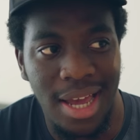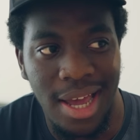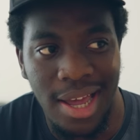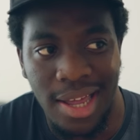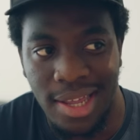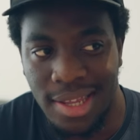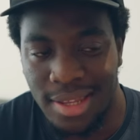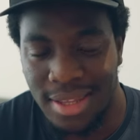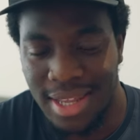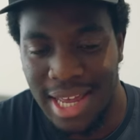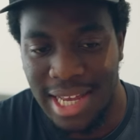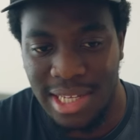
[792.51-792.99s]

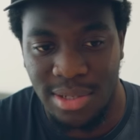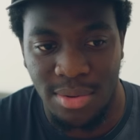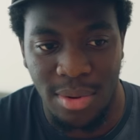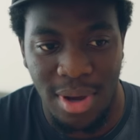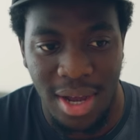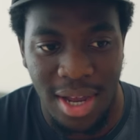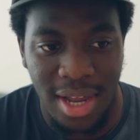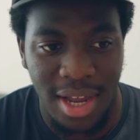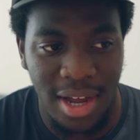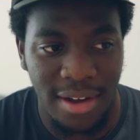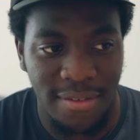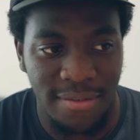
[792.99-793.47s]
And that's
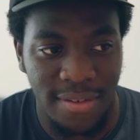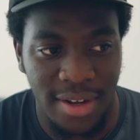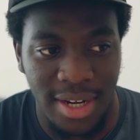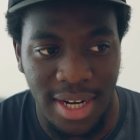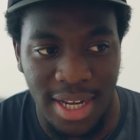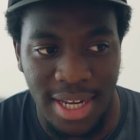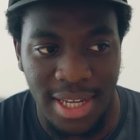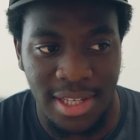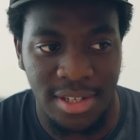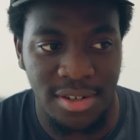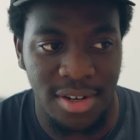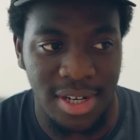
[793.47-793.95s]
why I find
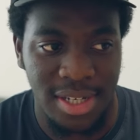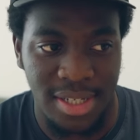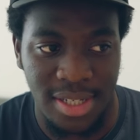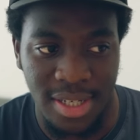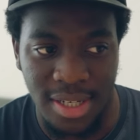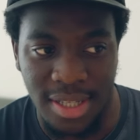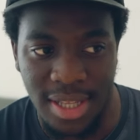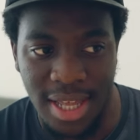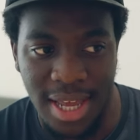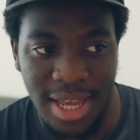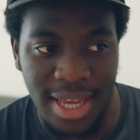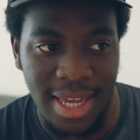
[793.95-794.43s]
it
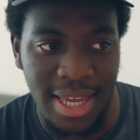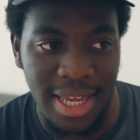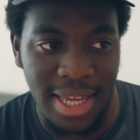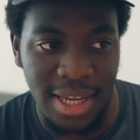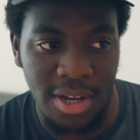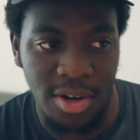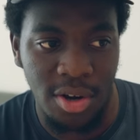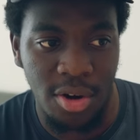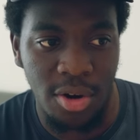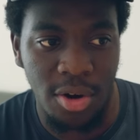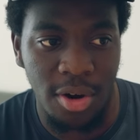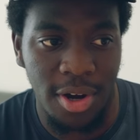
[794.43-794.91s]
interesting that he
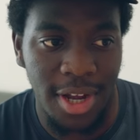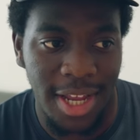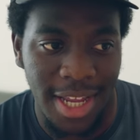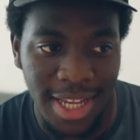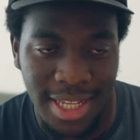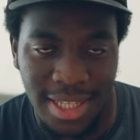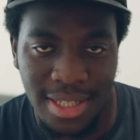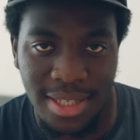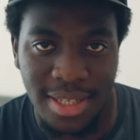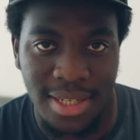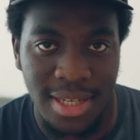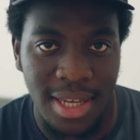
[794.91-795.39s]

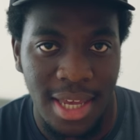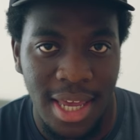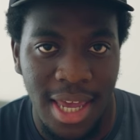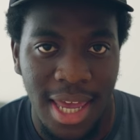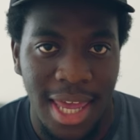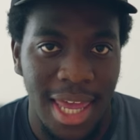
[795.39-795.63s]
coined